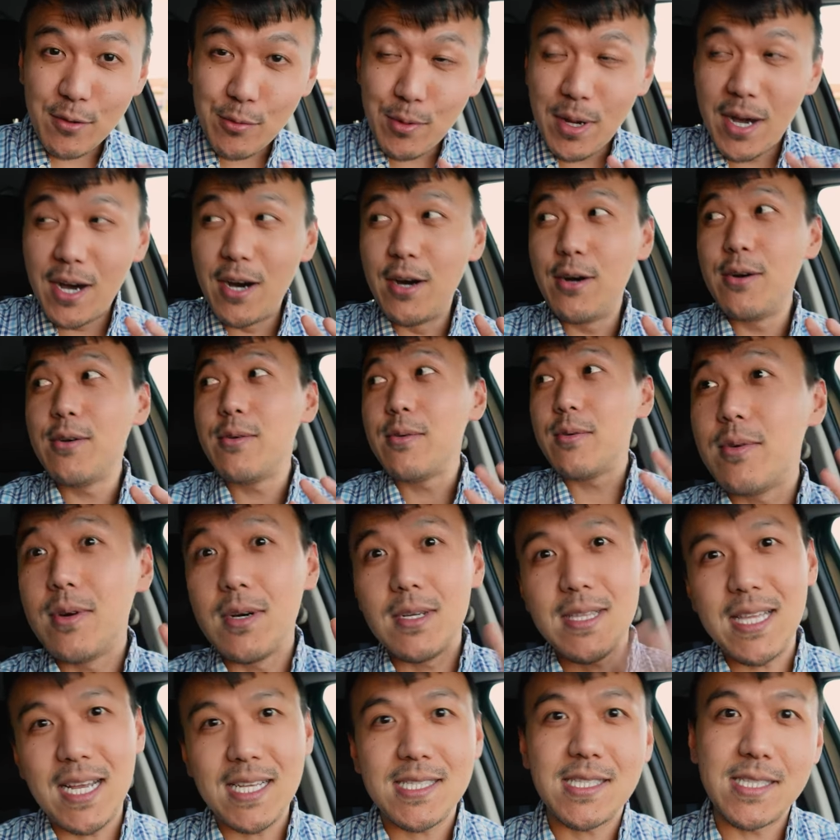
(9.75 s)
Well,
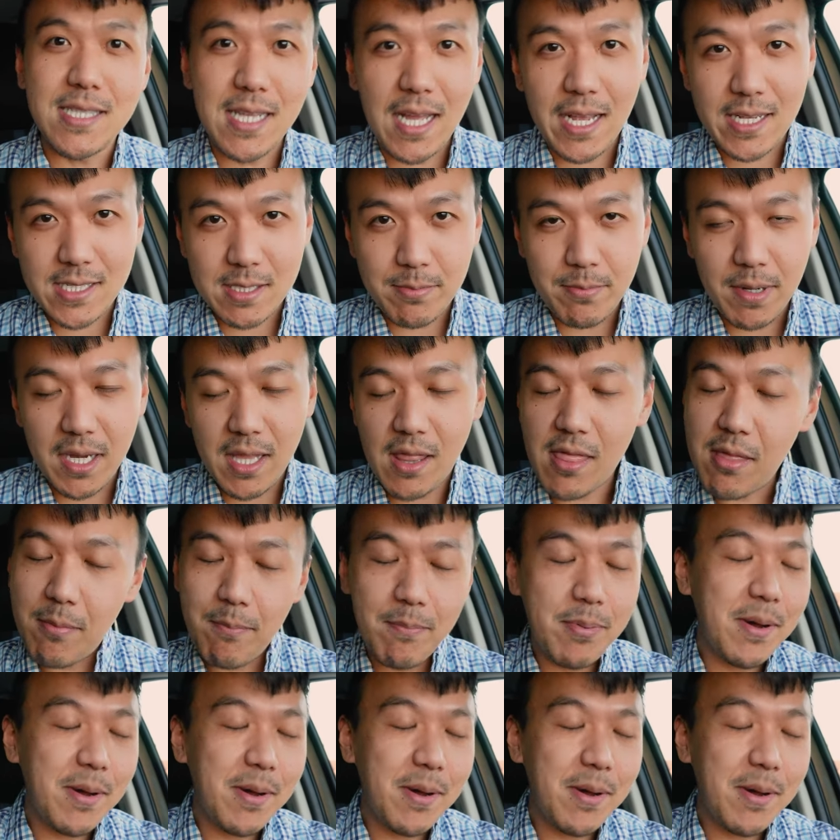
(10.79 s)
well, that's next month.